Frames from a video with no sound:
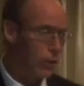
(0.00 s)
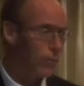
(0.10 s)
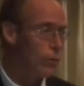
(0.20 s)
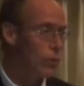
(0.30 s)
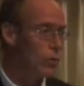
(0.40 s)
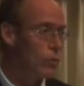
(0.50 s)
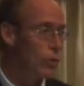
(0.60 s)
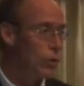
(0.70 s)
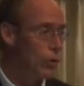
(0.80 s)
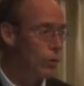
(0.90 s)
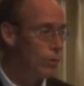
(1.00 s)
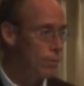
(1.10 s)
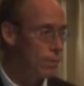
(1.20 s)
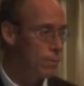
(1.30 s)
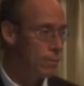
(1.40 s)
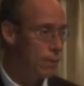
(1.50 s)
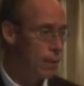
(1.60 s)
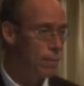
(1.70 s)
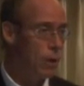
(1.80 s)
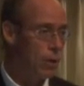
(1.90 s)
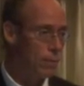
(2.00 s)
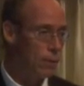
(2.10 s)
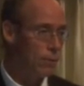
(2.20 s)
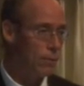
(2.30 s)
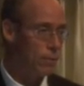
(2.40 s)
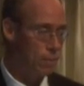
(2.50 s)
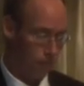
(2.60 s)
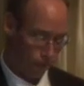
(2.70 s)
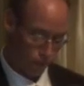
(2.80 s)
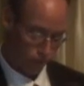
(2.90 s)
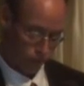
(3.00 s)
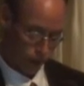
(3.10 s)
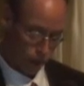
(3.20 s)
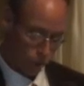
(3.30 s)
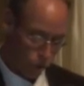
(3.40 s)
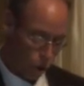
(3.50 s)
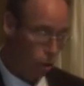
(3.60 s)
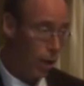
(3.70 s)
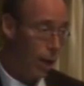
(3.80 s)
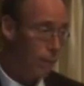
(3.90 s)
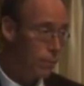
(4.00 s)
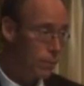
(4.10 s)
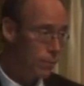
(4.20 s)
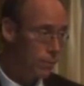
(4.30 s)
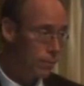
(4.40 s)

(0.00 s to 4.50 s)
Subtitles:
the first few compartments: Royal Ops,